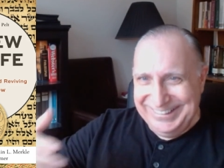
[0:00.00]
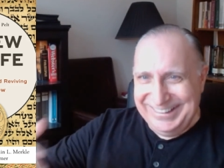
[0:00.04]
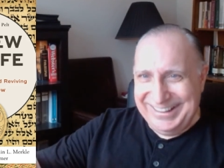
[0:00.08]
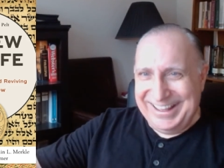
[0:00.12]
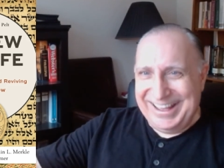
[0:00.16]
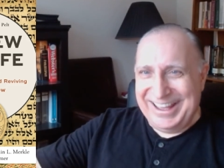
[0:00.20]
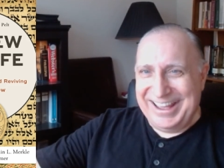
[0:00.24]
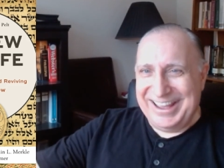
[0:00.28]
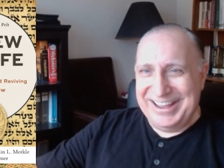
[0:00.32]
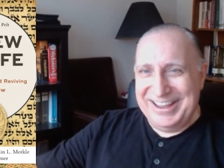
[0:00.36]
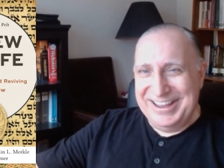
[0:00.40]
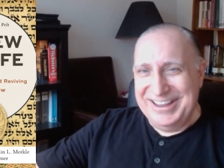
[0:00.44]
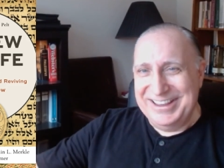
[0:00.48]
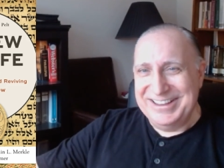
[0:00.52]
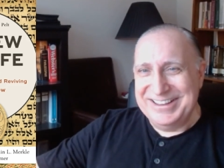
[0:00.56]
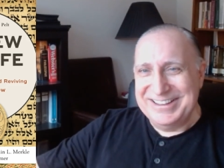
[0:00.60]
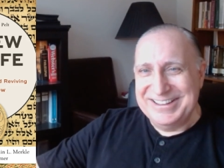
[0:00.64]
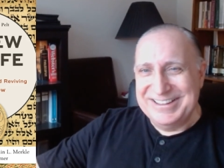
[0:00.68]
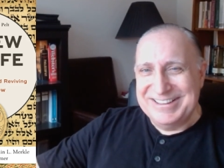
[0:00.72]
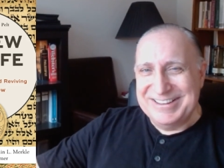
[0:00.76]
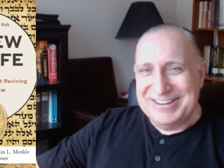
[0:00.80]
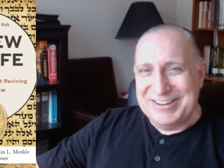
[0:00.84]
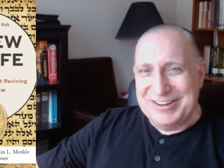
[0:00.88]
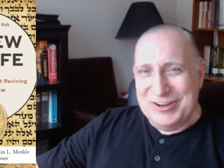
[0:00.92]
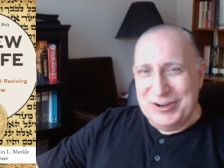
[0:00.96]
I
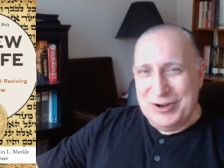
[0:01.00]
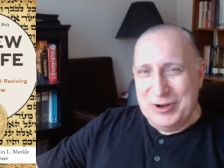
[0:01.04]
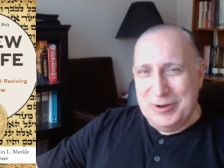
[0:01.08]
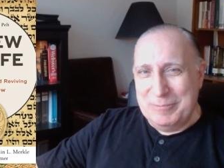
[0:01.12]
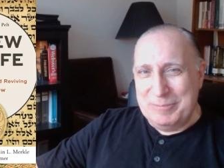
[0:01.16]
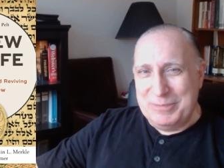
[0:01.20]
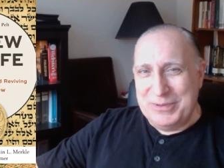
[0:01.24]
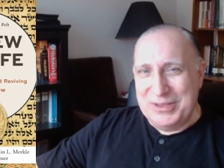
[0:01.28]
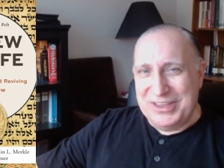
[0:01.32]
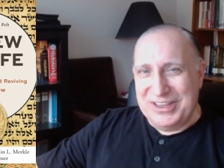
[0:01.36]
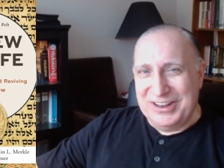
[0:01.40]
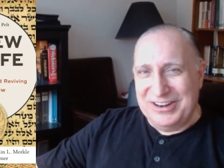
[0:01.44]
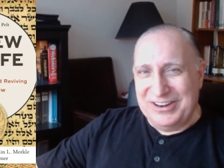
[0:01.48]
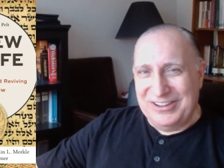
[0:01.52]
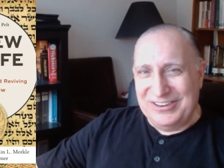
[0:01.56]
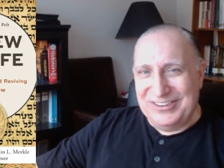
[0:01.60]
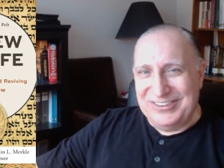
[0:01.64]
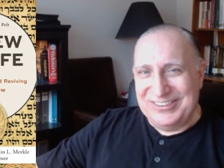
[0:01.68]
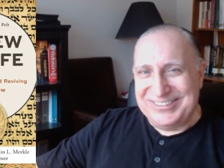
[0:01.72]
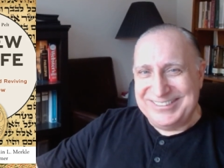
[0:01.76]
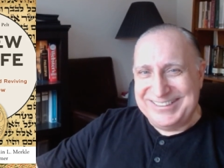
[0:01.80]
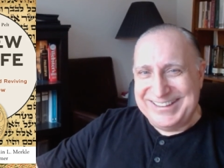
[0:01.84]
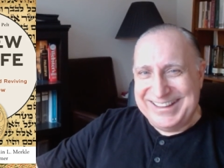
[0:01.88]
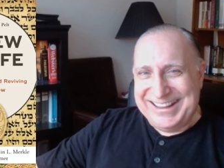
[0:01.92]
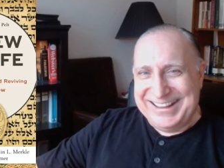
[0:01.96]
hope you can
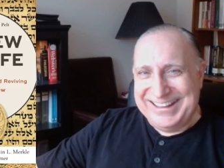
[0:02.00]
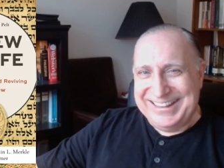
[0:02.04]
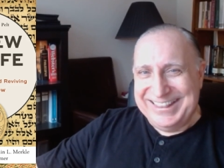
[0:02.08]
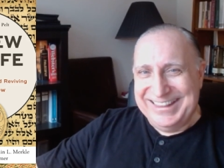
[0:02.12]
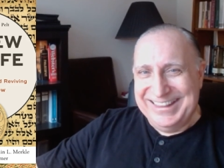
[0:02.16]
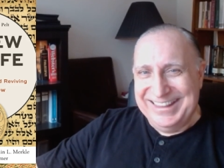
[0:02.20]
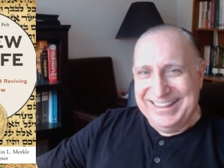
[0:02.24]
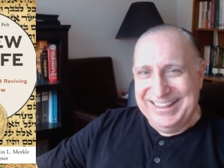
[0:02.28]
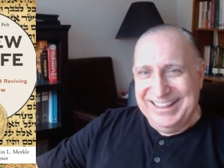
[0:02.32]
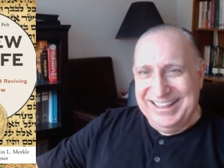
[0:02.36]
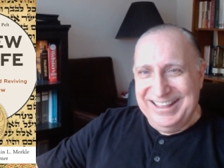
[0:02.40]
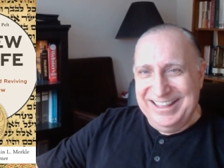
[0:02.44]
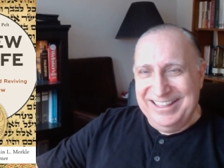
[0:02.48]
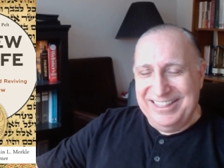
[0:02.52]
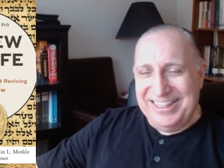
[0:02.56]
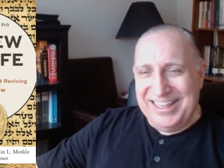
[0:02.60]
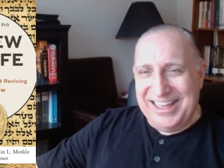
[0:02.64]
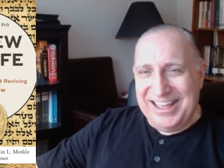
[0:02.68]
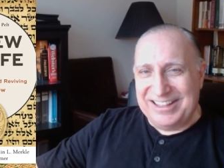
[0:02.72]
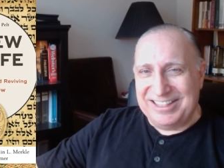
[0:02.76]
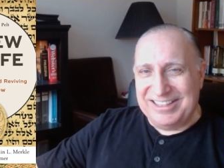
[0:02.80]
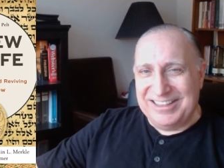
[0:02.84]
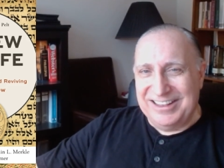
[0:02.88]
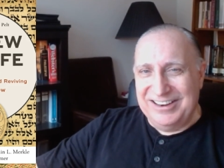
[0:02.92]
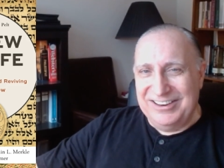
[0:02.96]
understand
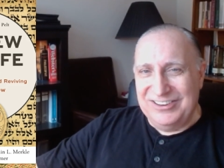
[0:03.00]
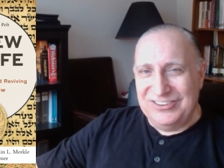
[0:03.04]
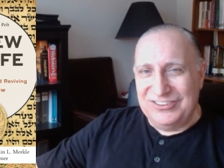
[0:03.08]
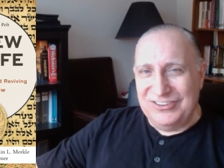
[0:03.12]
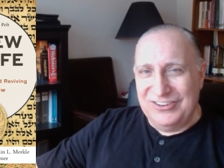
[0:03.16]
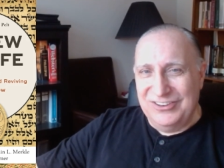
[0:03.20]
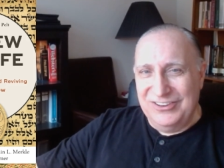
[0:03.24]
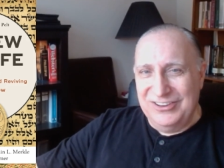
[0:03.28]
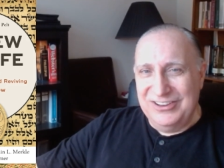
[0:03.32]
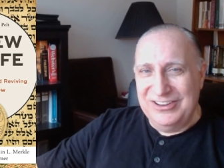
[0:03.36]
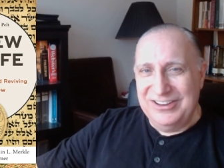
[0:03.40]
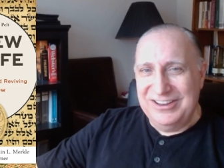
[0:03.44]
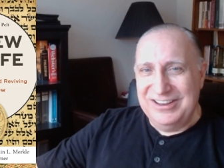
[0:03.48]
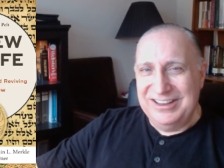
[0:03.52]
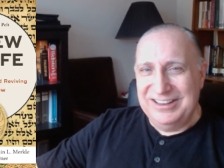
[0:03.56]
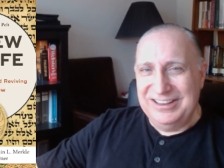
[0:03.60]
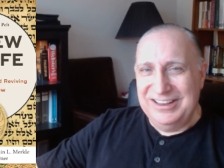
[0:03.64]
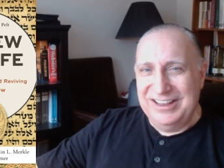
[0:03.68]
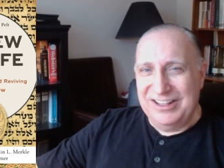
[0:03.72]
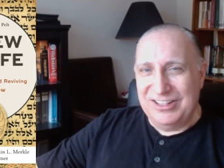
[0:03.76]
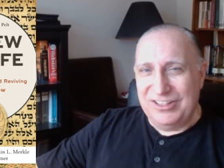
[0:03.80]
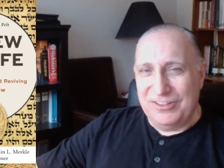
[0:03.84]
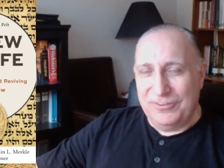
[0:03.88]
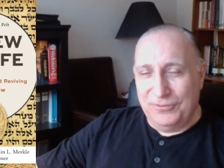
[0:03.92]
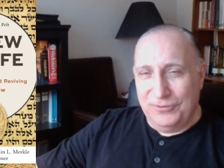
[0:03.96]
that as you
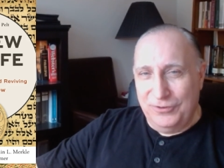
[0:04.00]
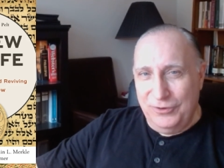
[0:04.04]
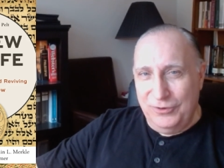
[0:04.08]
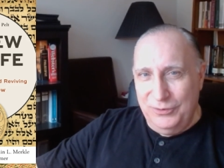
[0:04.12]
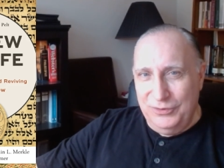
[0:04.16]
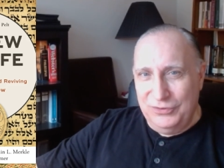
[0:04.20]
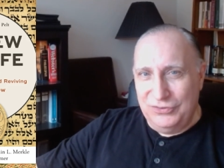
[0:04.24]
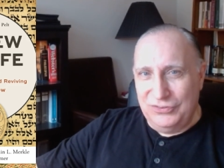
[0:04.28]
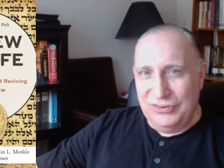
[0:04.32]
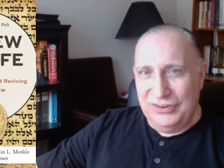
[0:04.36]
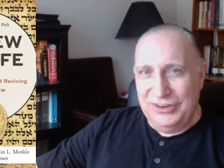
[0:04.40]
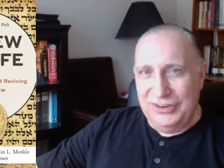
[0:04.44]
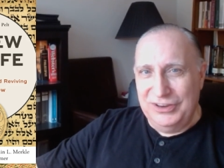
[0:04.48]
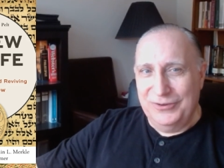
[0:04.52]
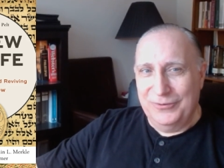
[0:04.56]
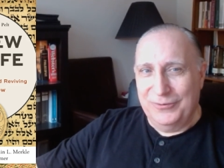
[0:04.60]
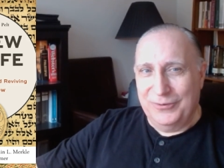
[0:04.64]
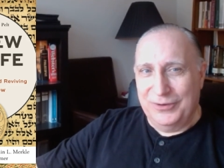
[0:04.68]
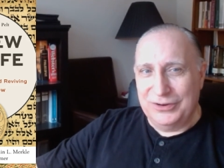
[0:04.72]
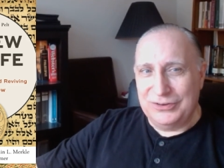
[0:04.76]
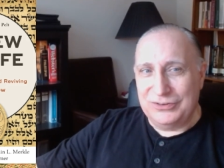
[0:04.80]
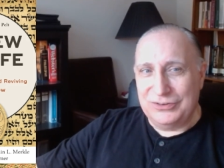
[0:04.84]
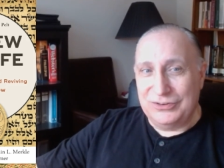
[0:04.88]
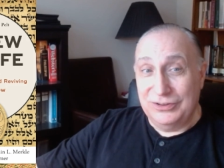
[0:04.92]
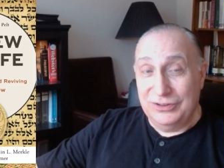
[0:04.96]
get the fluency, you
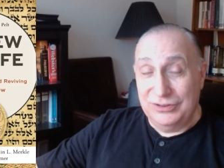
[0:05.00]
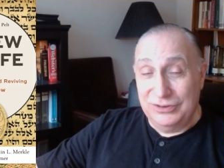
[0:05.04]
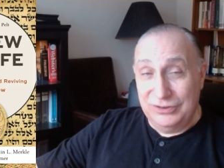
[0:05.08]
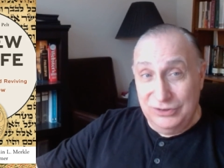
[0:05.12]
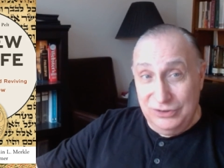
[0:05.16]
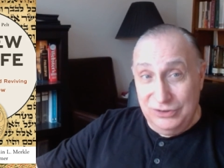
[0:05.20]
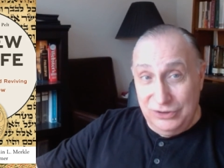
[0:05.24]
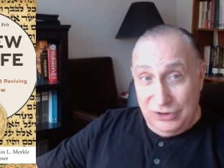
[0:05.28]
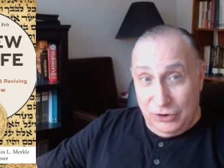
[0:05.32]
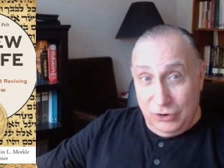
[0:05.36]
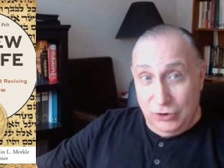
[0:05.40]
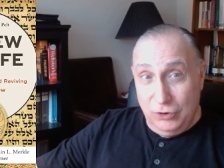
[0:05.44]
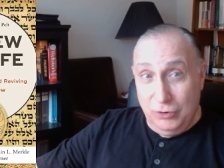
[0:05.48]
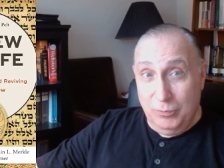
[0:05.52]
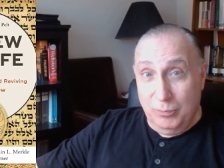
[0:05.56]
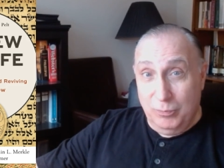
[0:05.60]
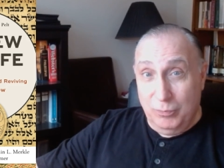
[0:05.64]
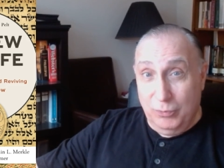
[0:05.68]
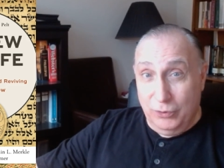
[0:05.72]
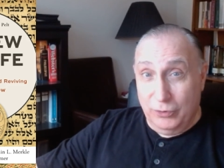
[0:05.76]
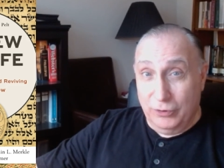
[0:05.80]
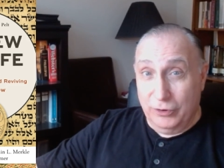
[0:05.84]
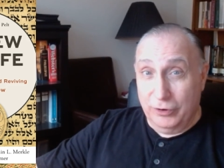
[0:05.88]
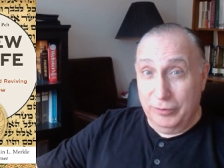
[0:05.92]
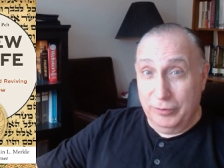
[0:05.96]
want to know
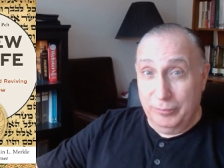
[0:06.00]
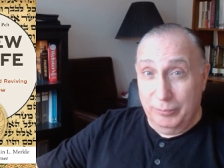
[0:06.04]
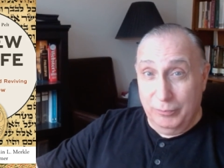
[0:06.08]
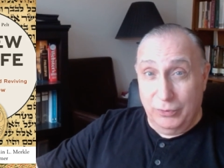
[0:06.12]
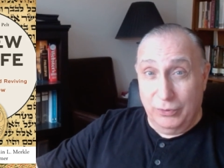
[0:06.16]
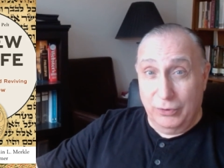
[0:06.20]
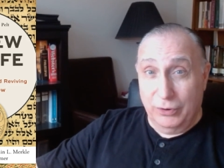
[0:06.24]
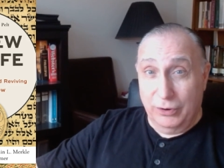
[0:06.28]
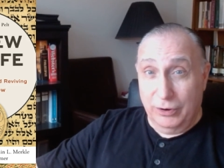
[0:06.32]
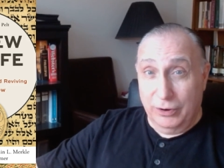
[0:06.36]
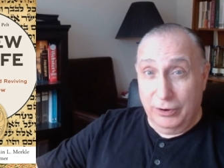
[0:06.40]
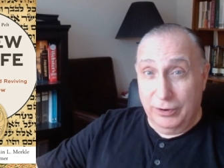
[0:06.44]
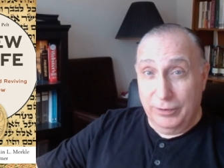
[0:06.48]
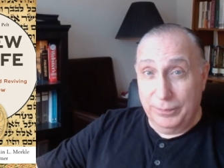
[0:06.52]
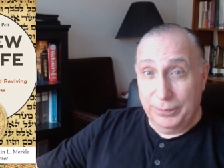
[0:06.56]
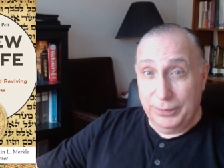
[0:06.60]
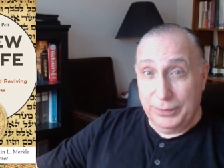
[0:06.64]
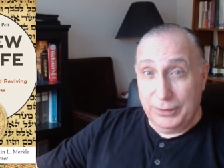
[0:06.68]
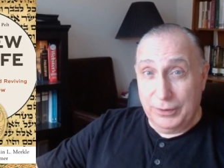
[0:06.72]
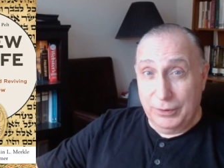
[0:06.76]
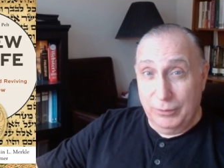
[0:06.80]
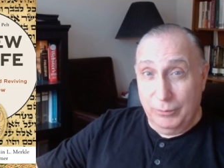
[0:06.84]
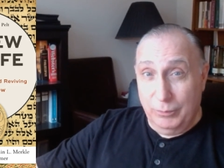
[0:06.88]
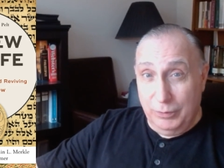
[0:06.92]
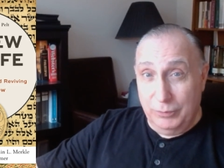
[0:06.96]
more and more
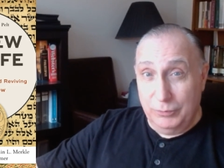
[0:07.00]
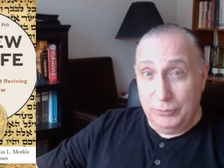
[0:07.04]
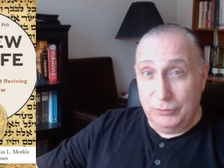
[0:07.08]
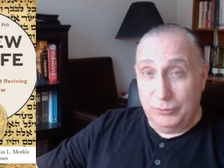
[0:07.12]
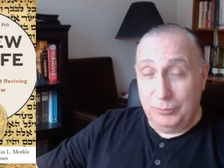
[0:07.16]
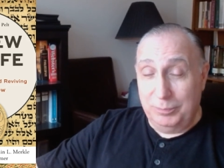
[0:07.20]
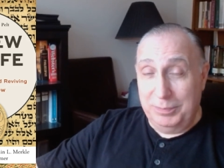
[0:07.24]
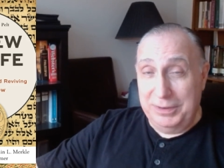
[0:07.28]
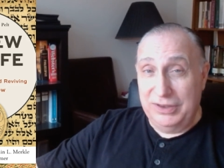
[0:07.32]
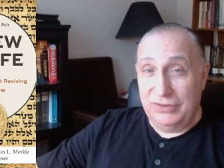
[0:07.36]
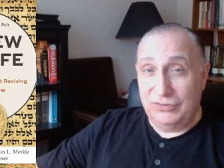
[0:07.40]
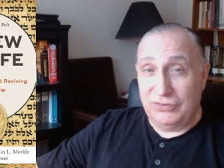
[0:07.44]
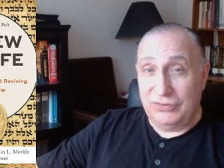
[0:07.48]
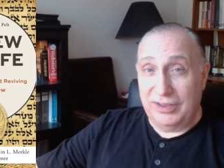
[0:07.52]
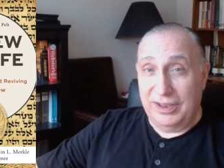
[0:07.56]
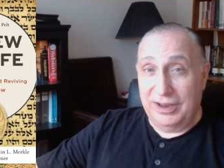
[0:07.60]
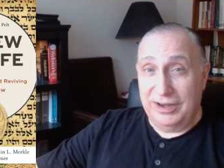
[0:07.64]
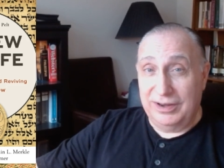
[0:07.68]
what was being said.